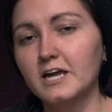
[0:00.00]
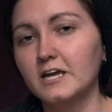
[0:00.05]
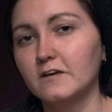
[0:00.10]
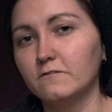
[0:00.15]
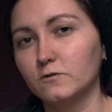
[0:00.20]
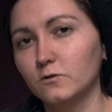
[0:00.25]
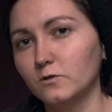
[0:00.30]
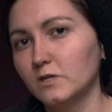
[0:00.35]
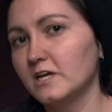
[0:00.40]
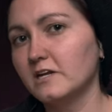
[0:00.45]

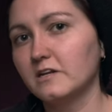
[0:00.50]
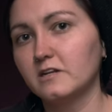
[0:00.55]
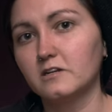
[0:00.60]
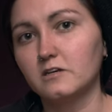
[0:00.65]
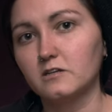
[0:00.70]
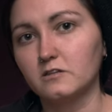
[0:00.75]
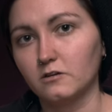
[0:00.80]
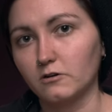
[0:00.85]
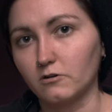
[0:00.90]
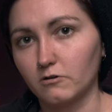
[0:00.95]
If you need
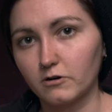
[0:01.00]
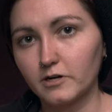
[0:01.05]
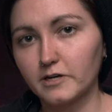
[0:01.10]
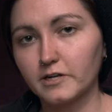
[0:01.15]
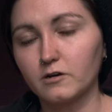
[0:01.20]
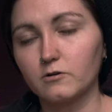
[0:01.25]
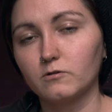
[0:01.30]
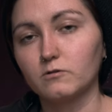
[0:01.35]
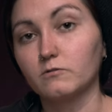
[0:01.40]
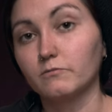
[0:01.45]
anything
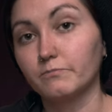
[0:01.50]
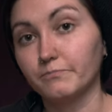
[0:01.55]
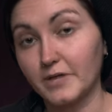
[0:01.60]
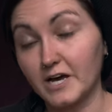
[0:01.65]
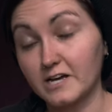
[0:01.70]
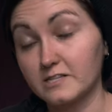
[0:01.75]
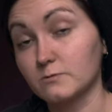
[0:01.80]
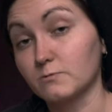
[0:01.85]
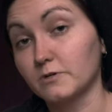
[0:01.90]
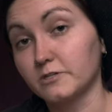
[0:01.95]
critical,
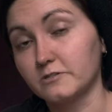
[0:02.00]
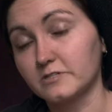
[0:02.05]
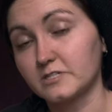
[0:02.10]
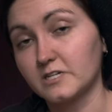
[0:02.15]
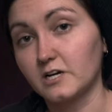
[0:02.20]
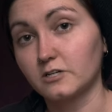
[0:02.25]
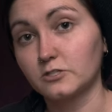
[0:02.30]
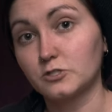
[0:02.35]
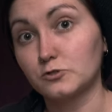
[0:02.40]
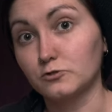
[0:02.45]
that's when you
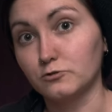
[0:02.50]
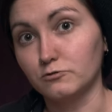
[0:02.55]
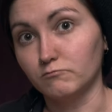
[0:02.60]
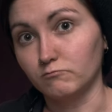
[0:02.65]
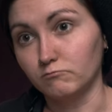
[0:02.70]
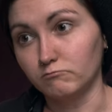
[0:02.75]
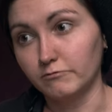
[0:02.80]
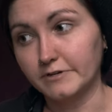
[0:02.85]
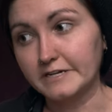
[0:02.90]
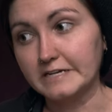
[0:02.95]
start to
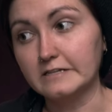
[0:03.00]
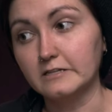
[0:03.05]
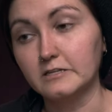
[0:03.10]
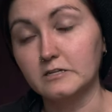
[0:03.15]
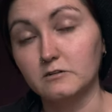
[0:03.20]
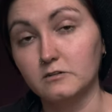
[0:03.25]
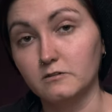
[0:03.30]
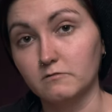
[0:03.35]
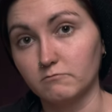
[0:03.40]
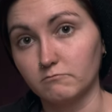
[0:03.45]

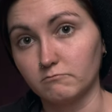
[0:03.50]
really,